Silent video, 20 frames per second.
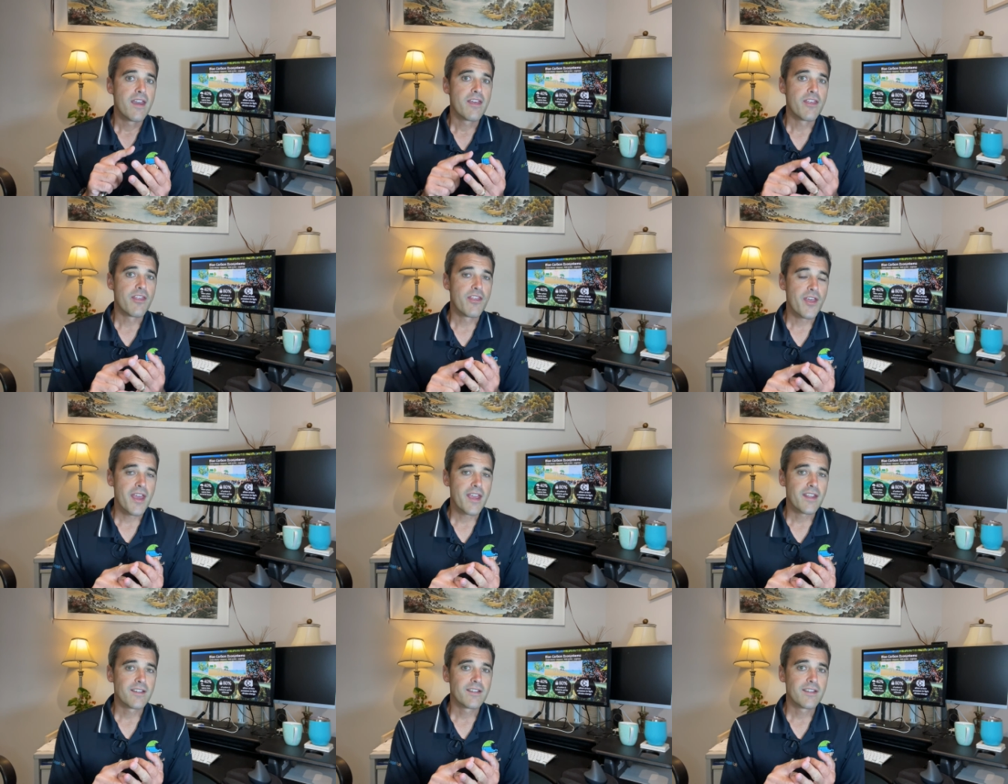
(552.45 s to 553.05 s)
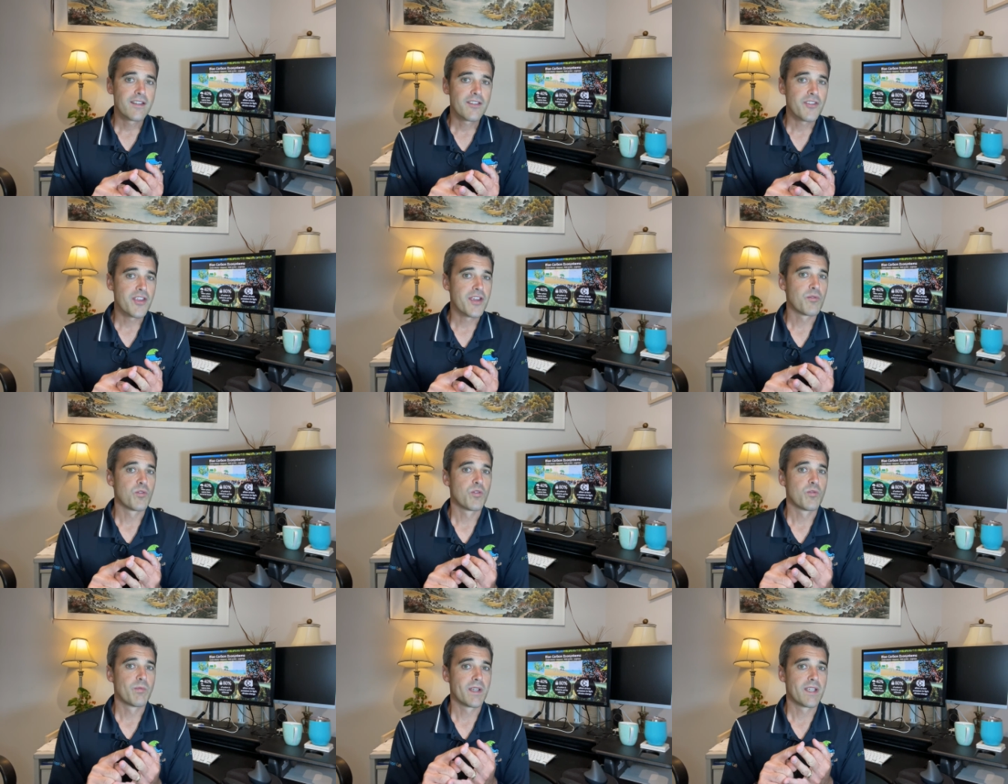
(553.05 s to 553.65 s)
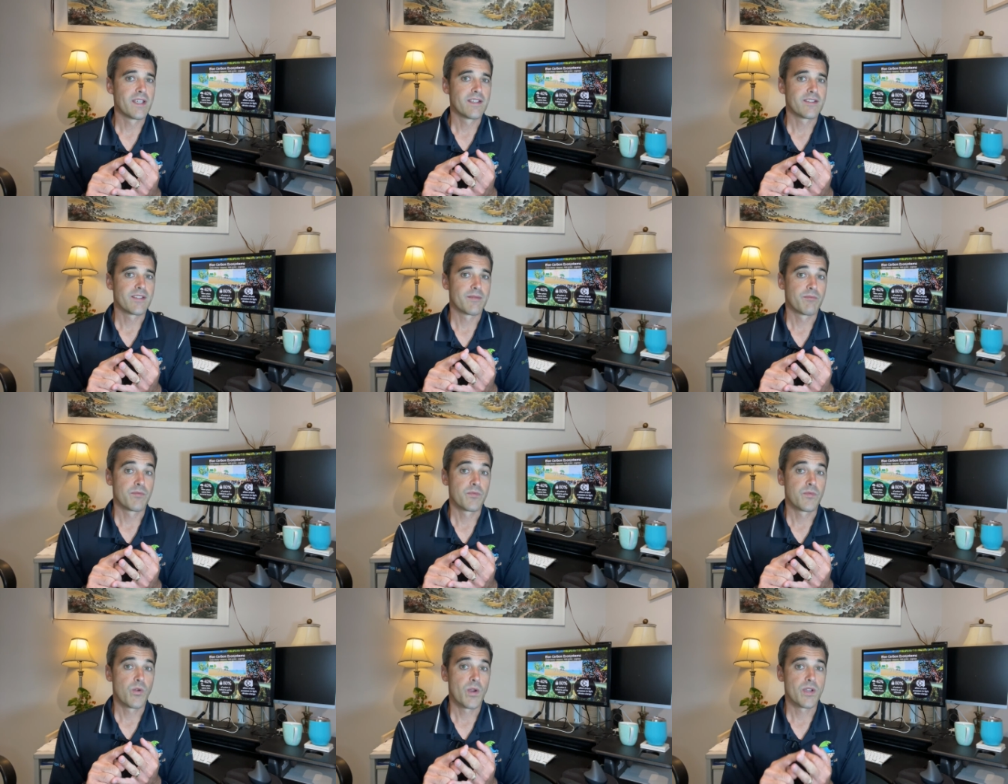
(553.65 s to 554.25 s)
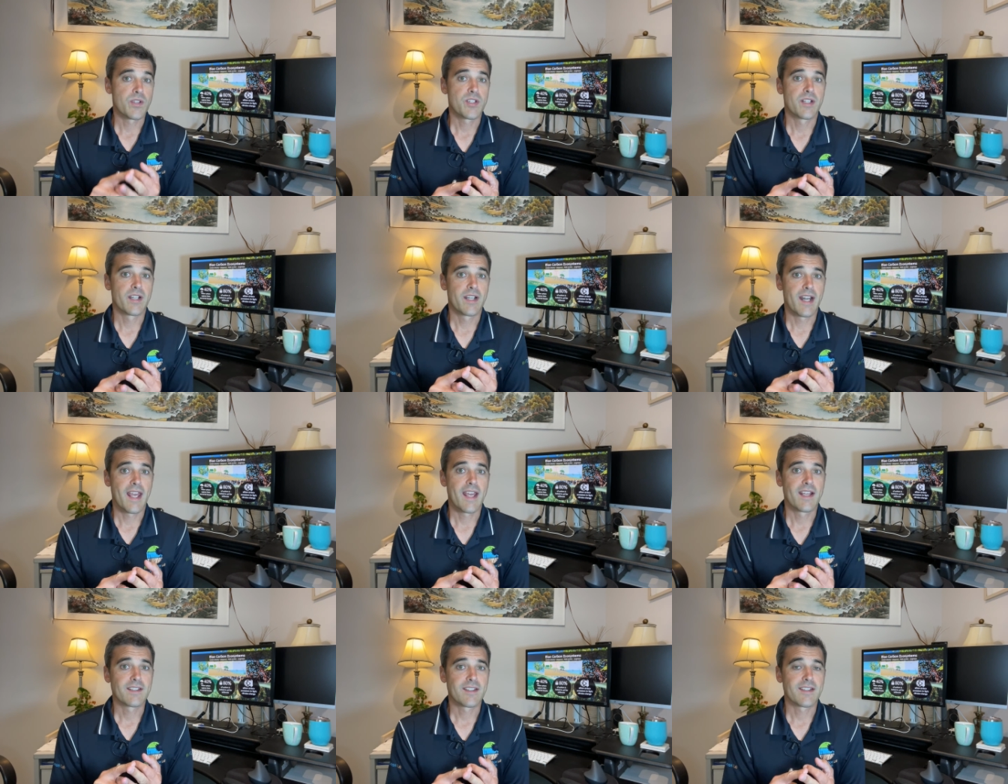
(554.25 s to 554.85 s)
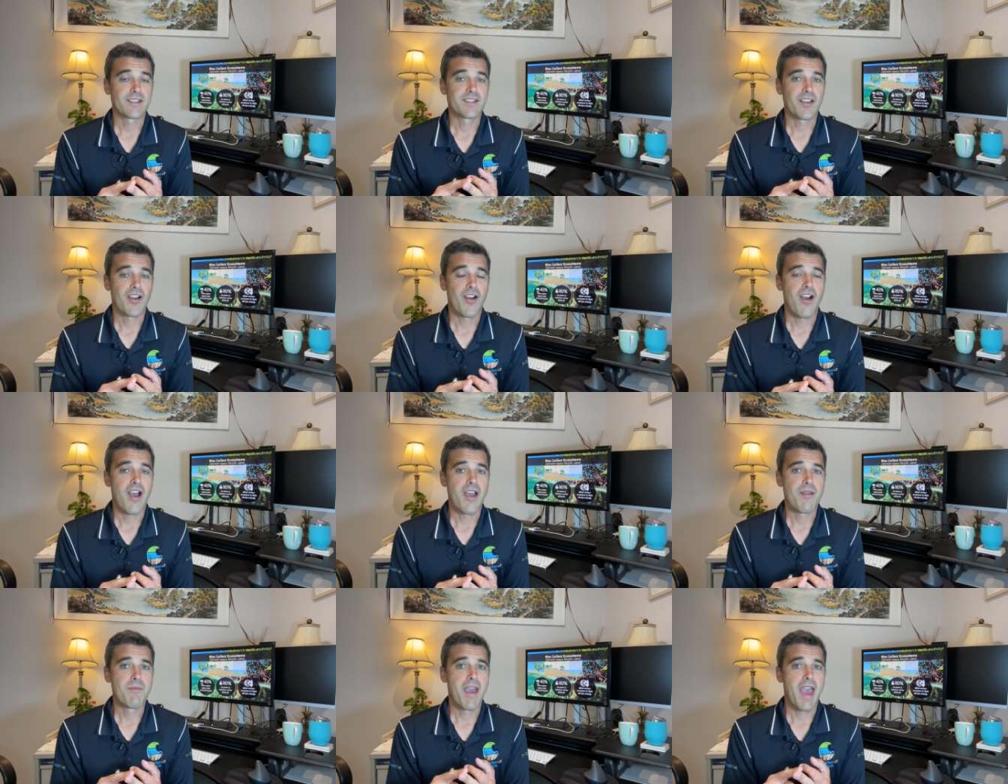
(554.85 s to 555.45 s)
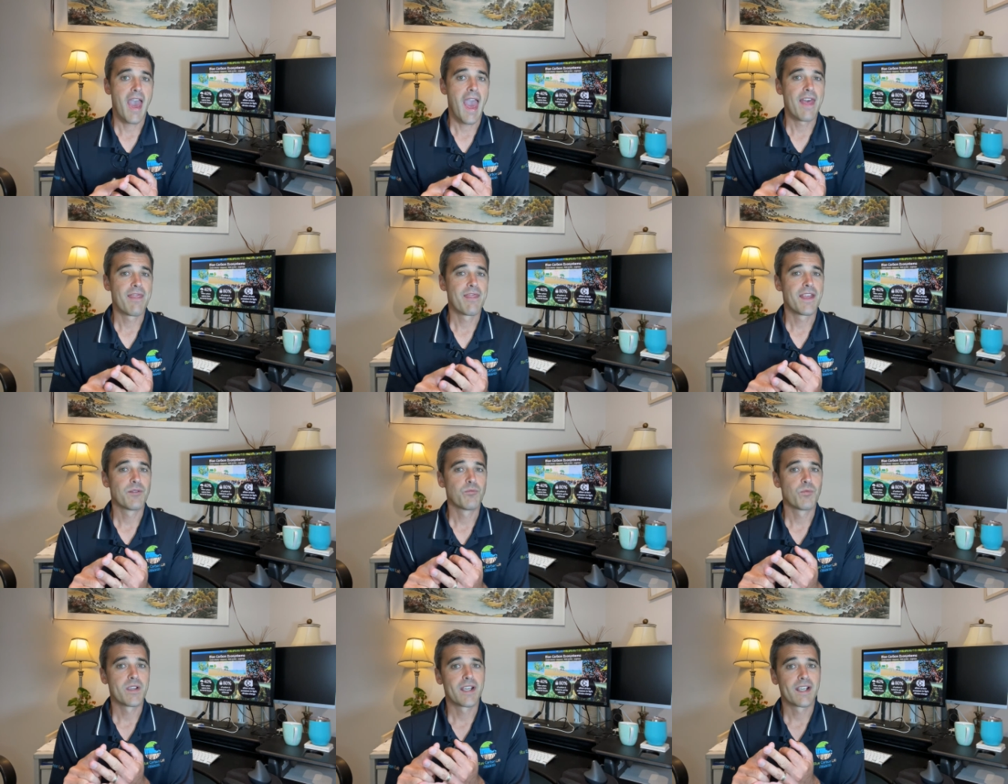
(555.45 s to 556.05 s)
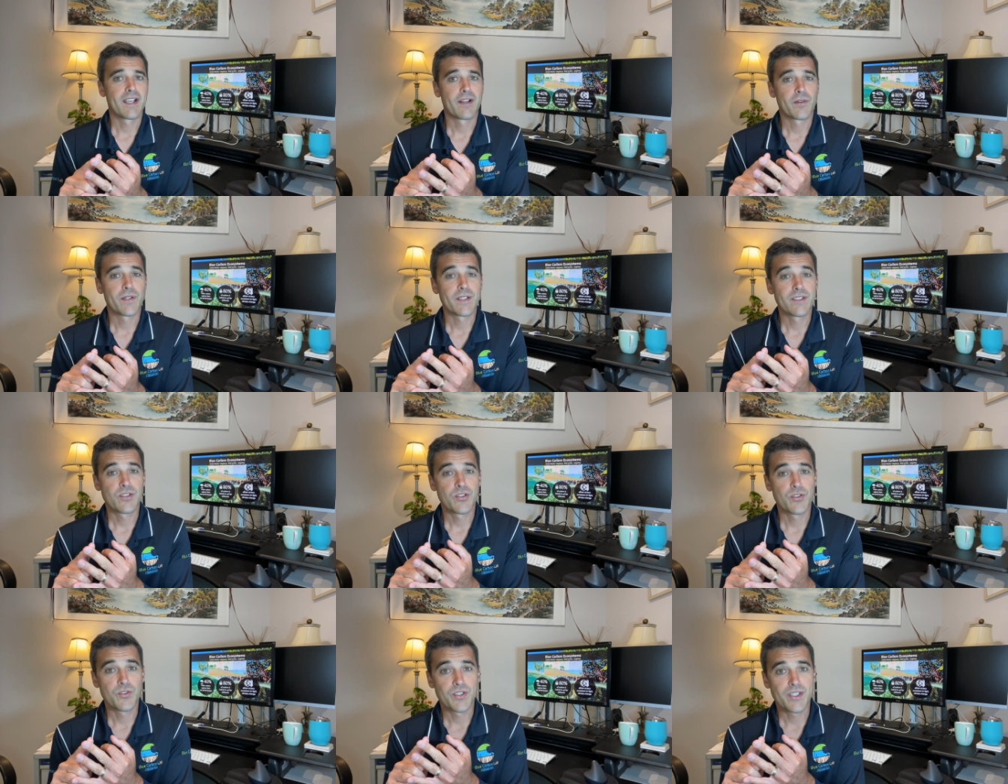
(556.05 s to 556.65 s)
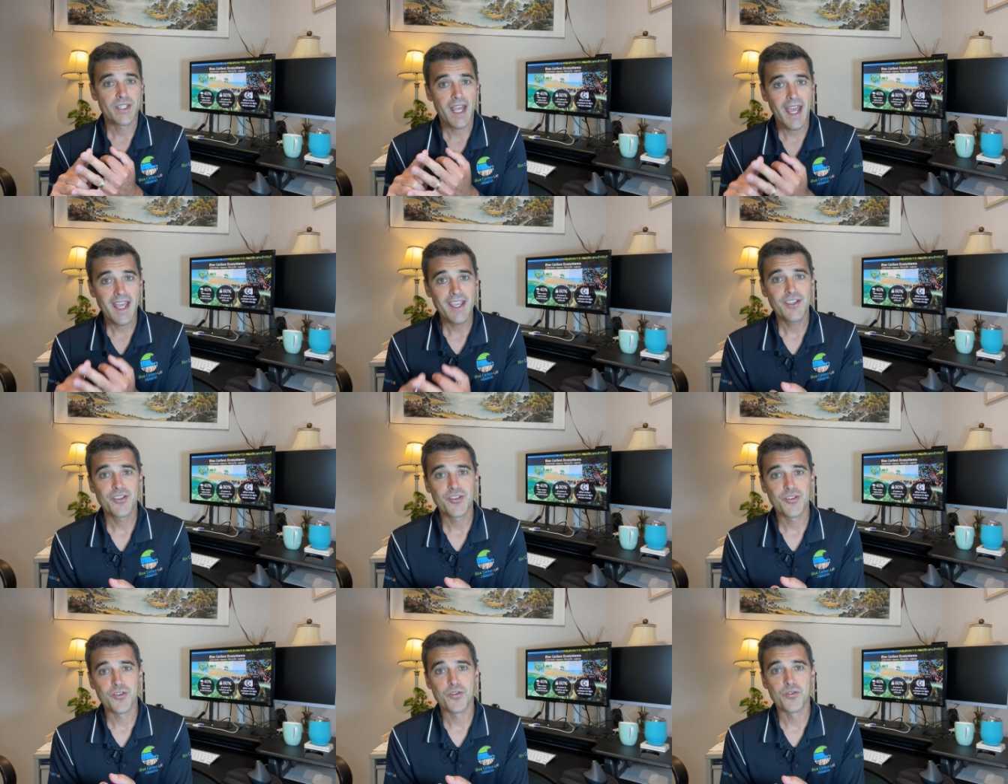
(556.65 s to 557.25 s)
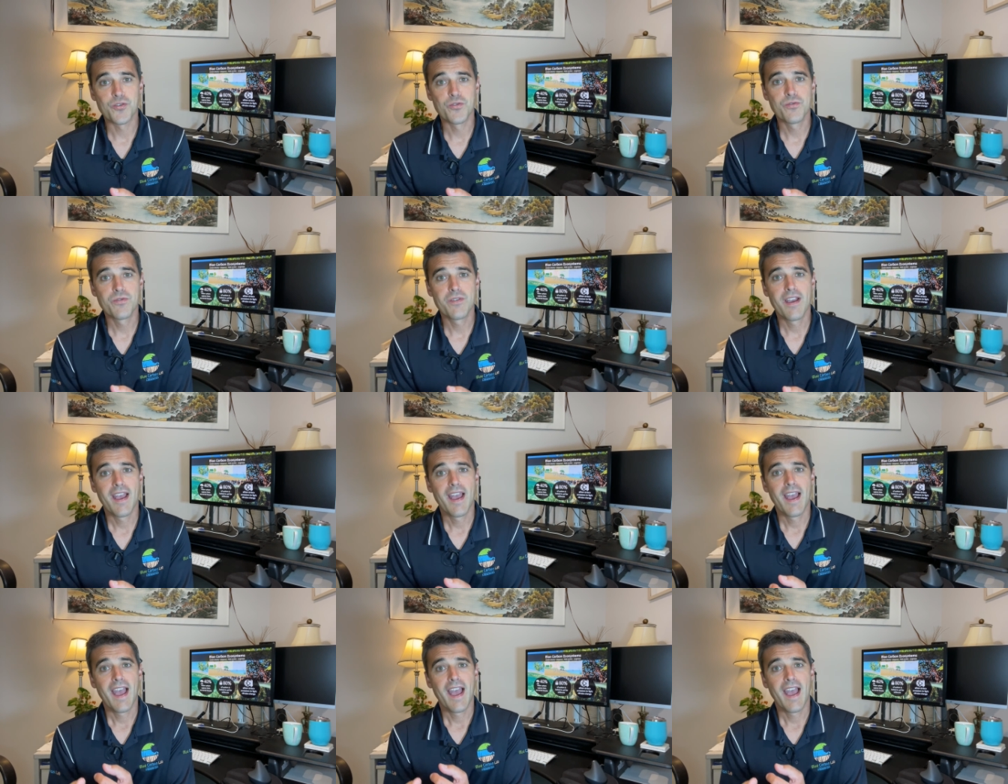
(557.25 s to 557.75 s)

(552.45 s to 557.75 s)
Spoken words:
Then there will be some question and answer time, and then we are going to take you